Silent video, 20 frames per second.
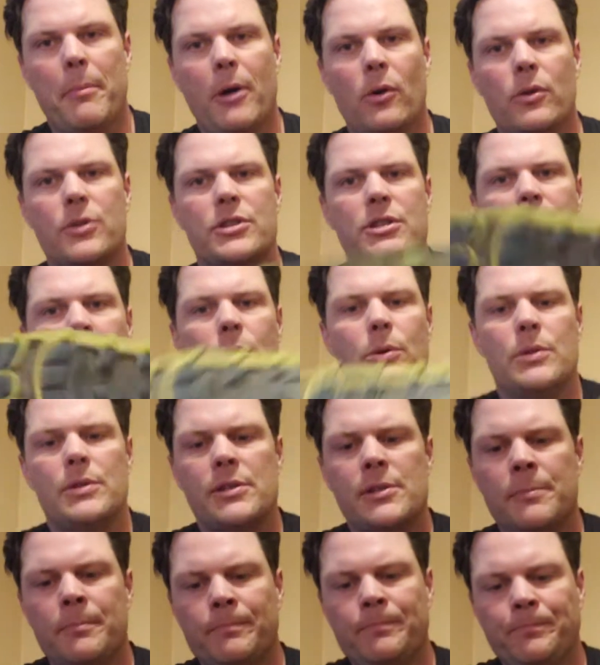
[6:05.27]
both
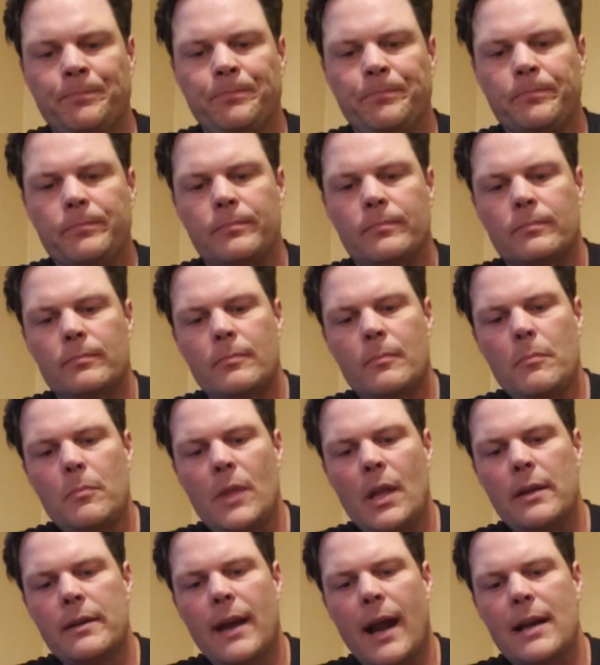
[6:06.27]
shoes.
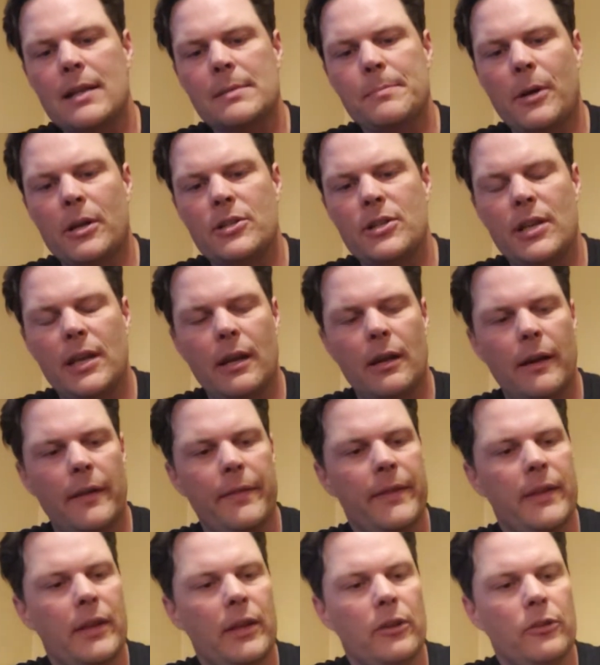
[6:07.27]
Not as much here
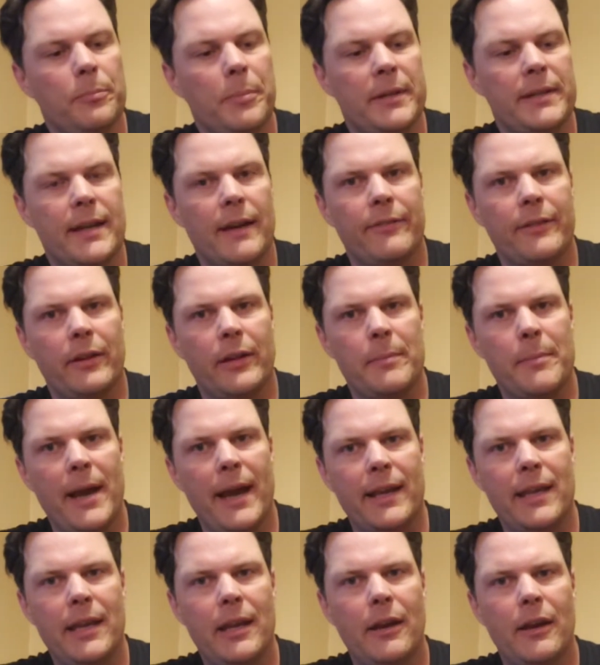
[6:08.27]
on these, but definitely
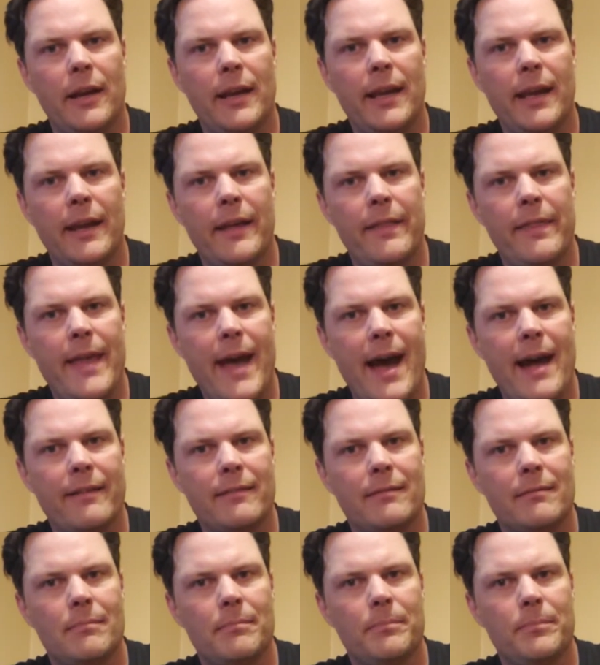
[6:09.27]
back here again.
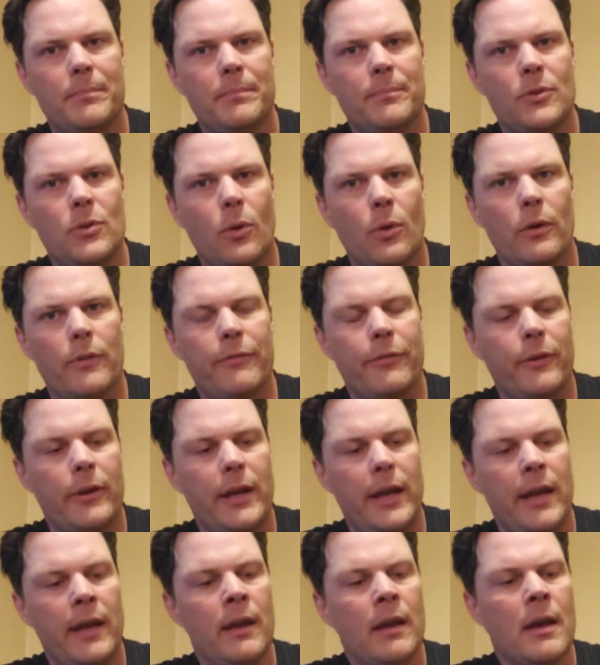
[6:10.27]
That tore
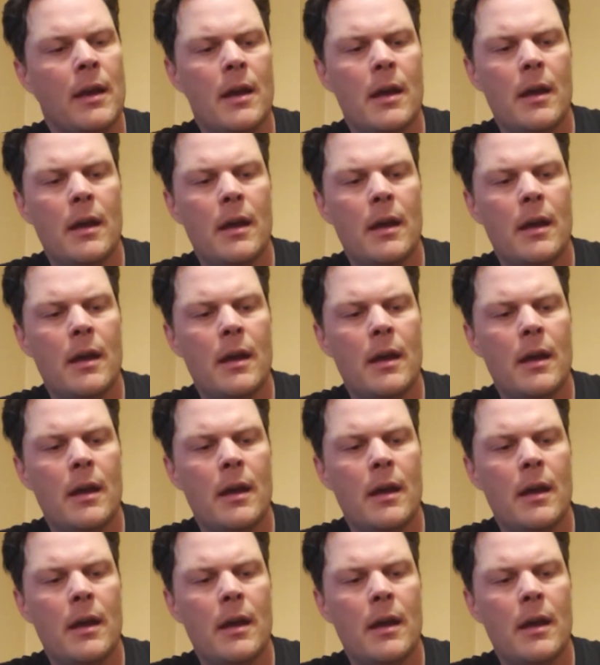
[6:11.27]
free.